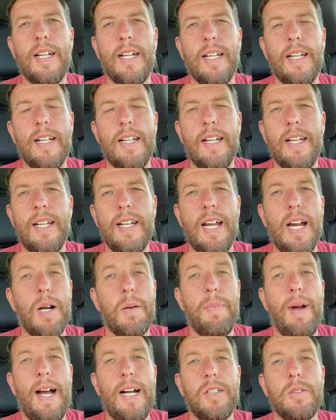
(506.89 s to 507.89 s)
and
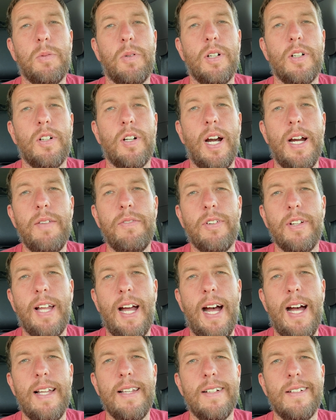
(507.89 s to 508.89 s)
airbags work great for that.